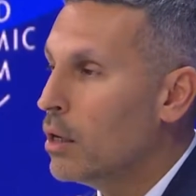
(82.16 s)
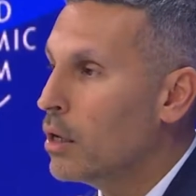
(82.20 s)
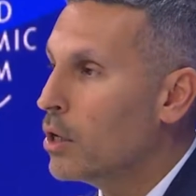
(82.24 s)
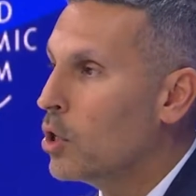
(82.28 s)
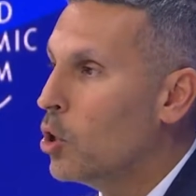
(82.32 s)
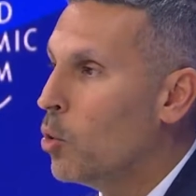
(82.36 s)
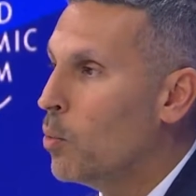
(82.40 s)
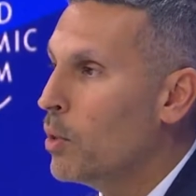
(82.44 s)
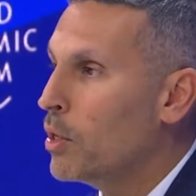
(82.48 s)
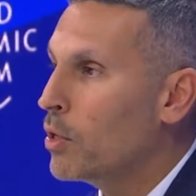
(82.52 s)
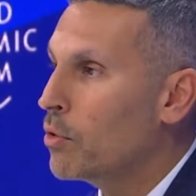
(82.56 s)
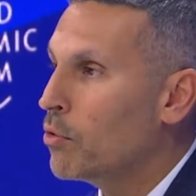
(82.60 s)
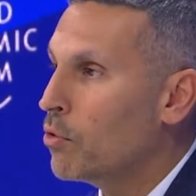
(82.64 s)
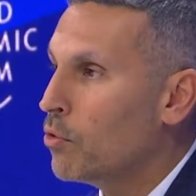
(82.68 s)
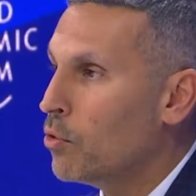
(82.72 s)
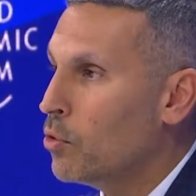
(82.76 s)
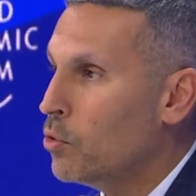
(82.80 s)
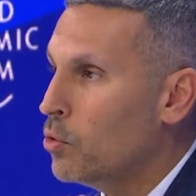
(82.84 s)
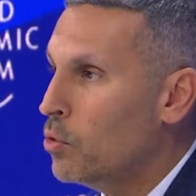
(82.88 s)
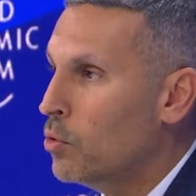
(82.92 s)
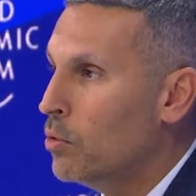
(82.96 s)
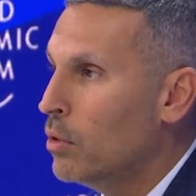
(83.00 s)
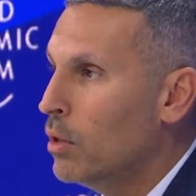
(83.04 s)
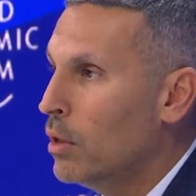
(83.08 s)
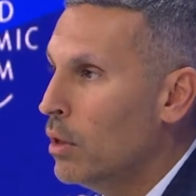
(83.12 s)
going
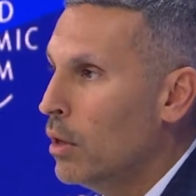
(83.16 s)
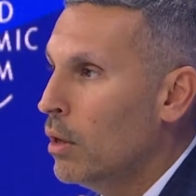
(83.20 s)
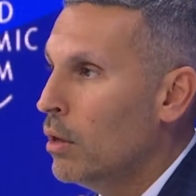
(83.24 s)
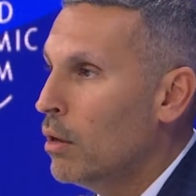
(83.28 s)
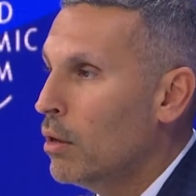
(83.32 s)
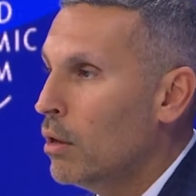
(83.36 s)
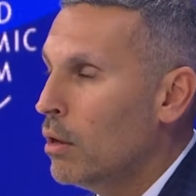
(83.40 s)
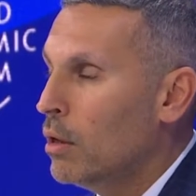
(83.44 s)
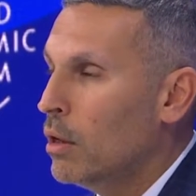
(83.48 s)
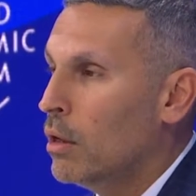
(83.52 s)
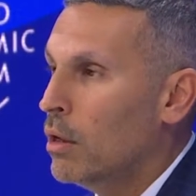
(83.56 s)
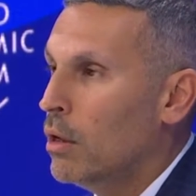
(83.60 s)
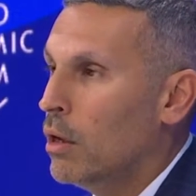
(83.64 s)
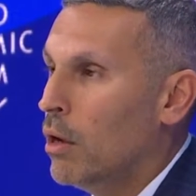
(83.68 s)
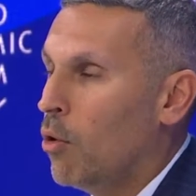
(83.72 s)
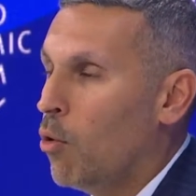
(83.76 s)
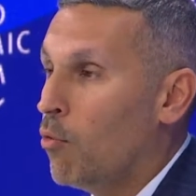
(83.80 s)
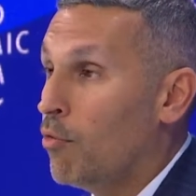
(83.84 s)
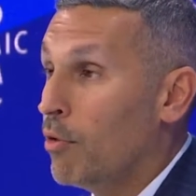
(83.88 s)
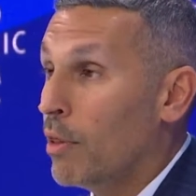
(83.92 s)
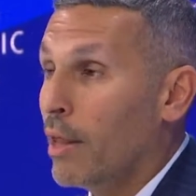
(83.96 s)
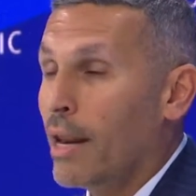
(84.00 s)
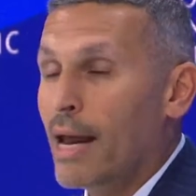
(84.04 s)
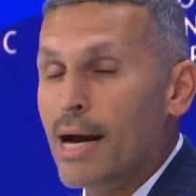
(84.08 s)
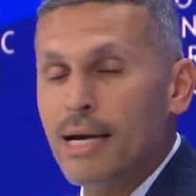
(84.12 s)
through
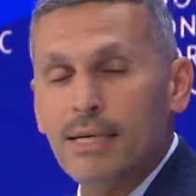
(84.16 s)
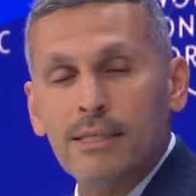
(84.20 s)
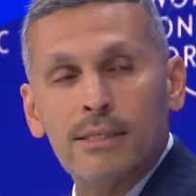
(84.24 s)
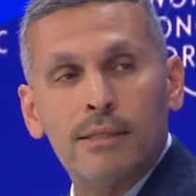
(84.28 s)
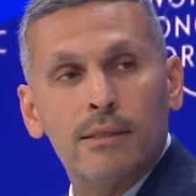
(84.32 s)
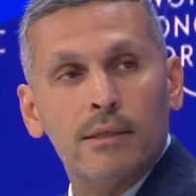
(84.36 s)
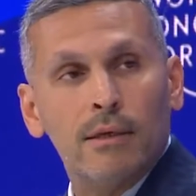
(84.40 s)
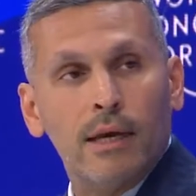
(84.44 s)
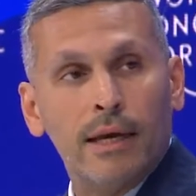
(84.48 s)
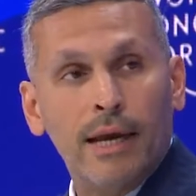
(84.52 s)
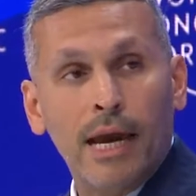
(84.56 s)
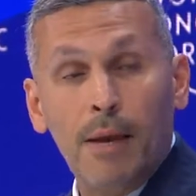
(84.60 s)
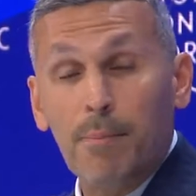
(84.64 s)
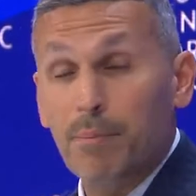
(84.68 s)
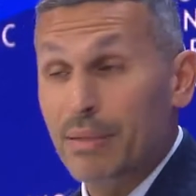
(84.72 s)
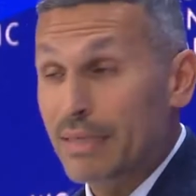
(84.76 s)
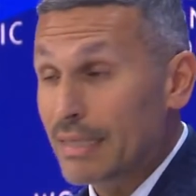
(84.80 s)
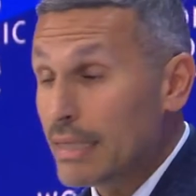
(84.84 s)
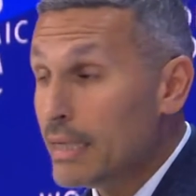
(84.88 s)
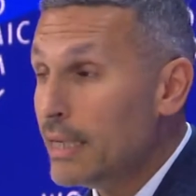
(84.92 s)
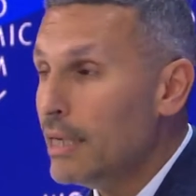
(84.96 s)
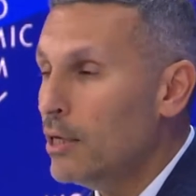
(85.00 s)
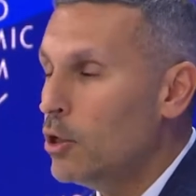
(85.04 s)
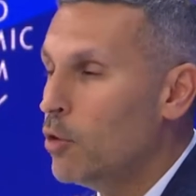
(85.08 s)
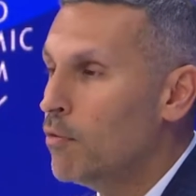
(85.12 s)
over the last, again,
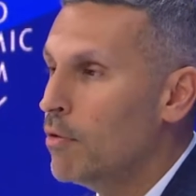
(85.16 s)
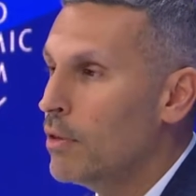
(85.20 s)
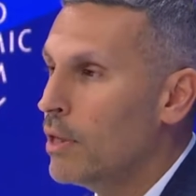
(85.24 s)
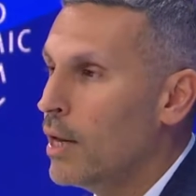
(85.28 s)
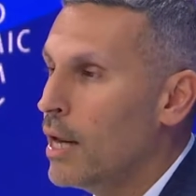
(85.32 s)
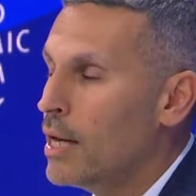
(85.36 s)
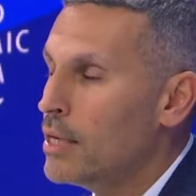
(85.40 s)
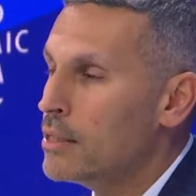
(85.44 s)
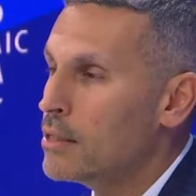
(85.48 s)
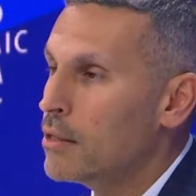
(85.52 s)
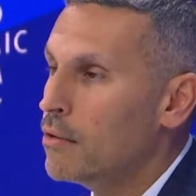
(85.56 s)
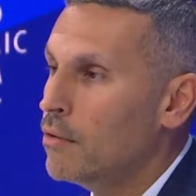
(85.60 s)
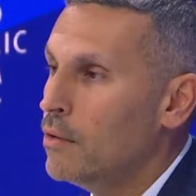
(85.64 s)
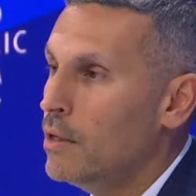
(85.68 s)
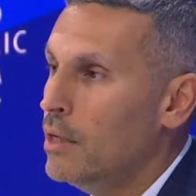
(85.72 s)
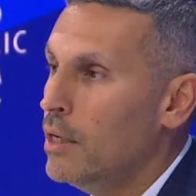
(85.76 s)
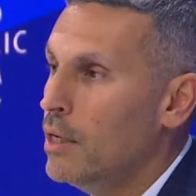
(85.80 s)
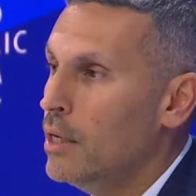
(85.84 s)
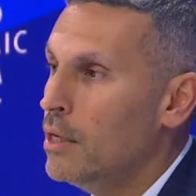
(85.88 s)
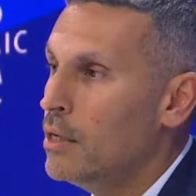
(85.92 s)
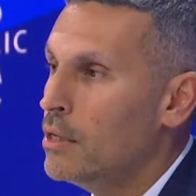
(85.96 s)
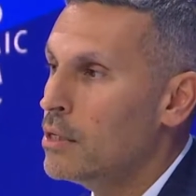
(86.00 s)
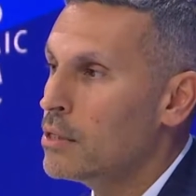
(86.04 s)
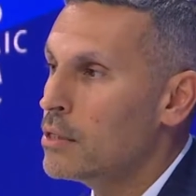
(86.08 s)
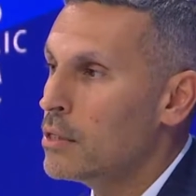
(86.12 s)
particularly over the last 3
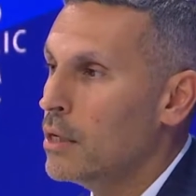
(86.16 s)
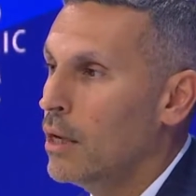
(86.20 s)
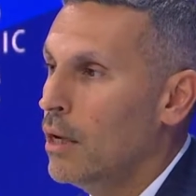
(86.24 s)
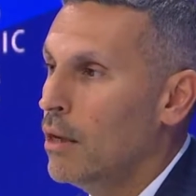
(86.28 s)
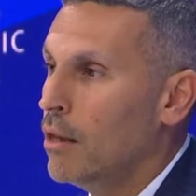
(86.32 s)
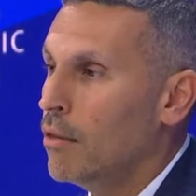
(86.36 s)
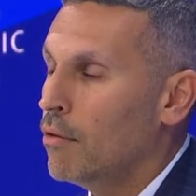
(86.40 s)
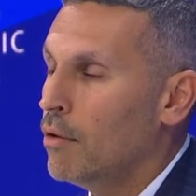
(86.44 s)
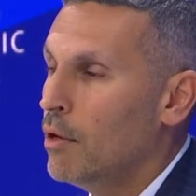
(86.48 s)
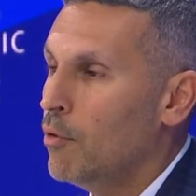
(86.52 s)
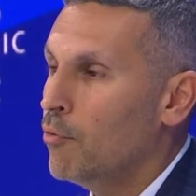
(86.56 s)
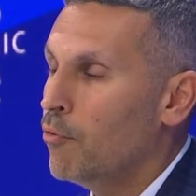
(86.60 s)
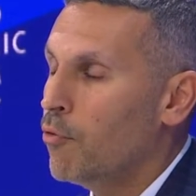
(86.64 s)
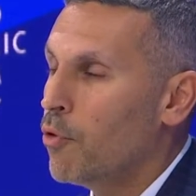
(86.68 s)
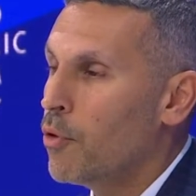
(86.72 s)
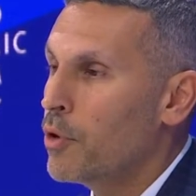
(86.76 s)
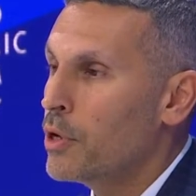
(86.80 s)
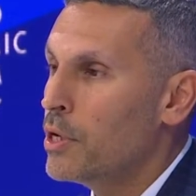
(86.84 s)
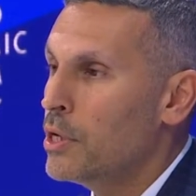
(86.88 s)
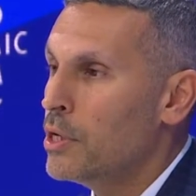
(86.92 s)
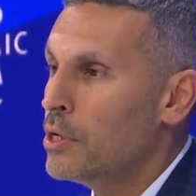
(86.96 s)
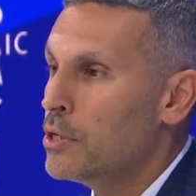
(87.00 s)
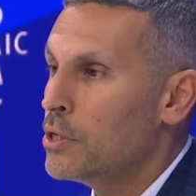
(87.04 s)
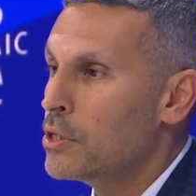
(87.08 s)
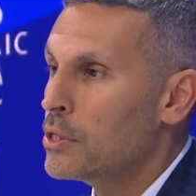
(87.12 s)
years, 4
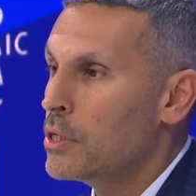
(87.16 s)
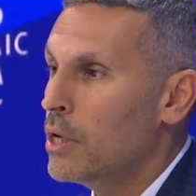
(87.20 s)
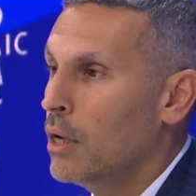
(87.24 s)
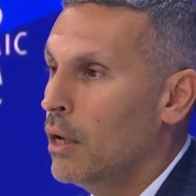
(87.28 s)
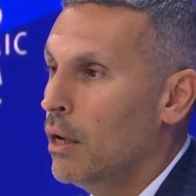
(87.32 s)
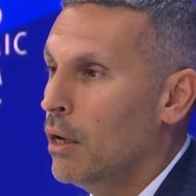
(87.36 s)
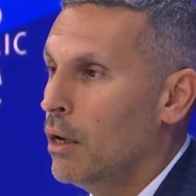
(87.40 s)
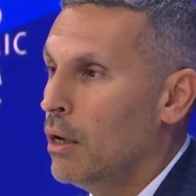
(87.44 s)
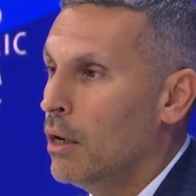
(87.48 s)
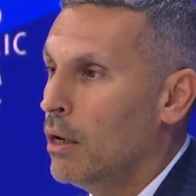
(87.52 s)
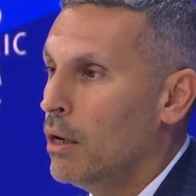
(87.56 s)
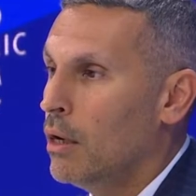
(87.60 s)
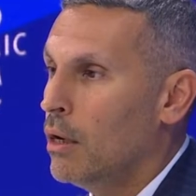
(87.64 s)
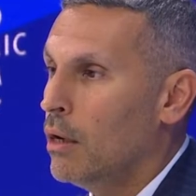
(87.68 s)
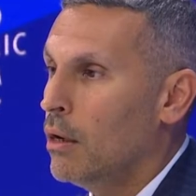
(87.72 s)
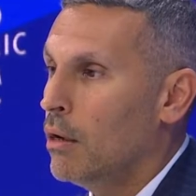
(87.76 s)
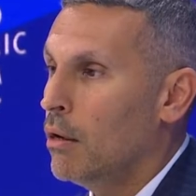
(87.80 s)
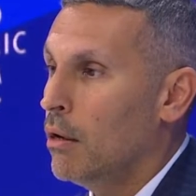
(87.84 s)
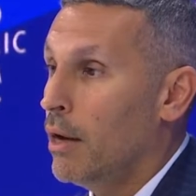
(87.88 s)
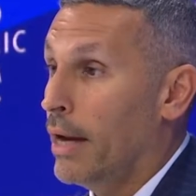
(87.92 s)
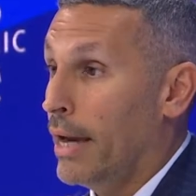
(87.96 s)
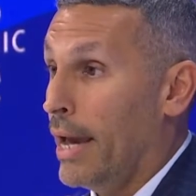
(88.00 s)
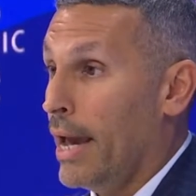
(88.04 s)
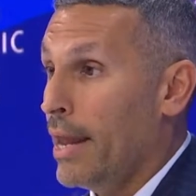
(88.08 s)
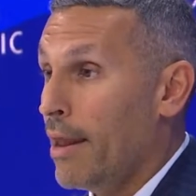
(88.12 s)
years,
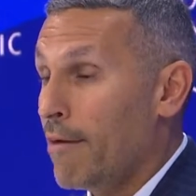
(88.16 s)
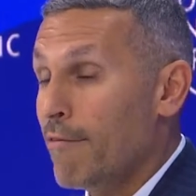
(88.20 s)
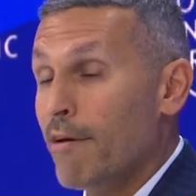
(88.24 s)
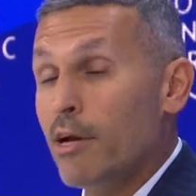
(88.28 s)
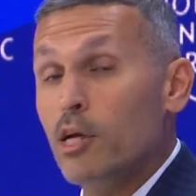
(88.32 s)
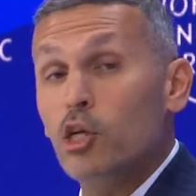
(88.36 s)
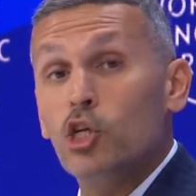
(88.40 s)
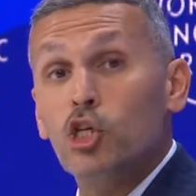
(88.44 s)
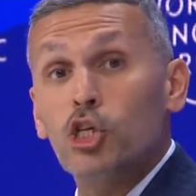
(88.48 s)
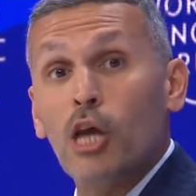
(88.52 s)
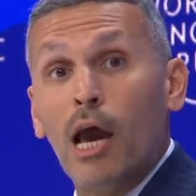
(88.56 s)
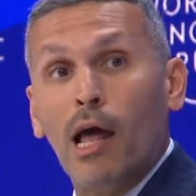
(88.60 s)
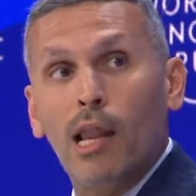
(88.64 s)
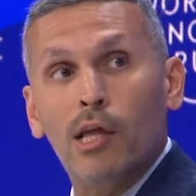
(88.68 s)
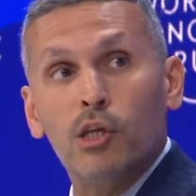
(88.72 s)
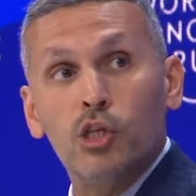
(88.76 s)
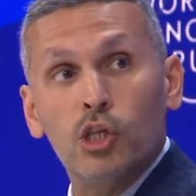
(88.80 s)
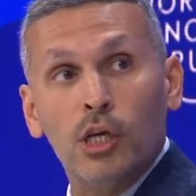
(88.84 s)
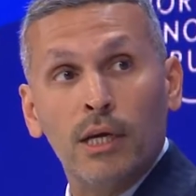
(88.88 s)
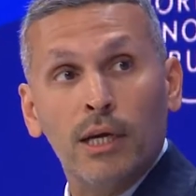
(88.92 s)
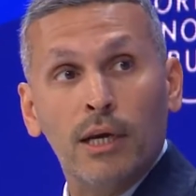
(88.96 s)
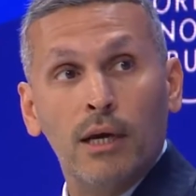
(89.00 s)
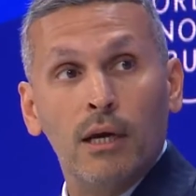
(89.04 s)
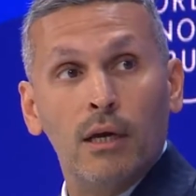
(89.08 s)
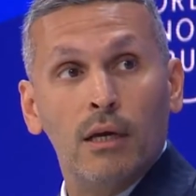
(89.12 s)
again, a very
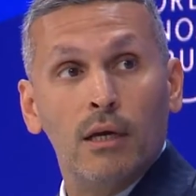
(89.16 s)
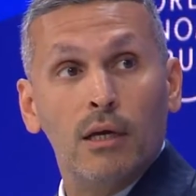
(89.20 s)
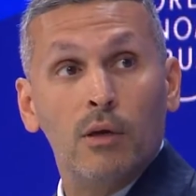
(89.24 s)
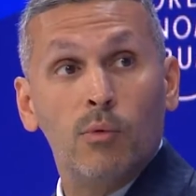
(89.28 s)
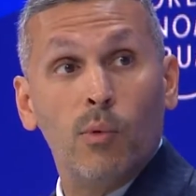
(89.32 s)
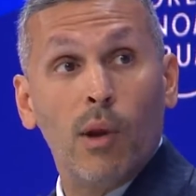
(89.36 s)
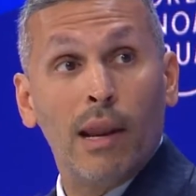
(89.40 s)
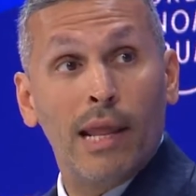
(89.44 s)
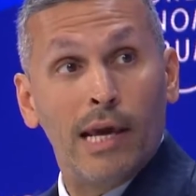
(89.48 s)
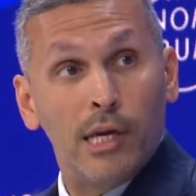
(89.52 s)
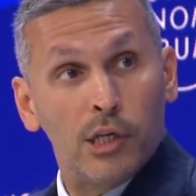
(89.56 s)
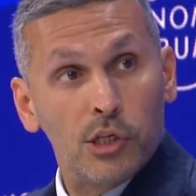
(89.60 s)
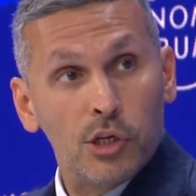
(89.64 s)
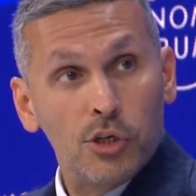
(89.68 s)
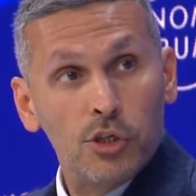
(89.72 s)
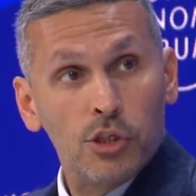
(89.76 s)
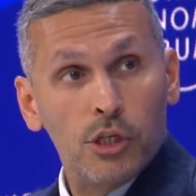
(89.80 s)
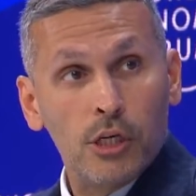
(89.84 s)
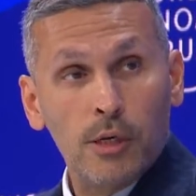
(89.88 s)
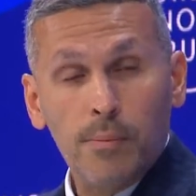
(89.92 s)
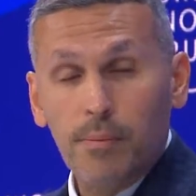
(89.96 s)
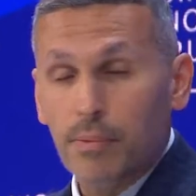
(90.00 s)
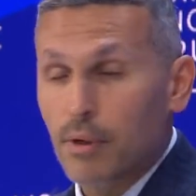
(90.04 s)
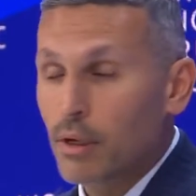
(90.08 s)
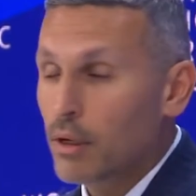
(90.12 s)
challenging
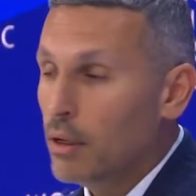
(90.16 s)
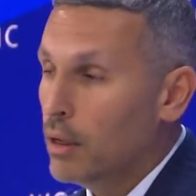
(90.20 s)
relationship.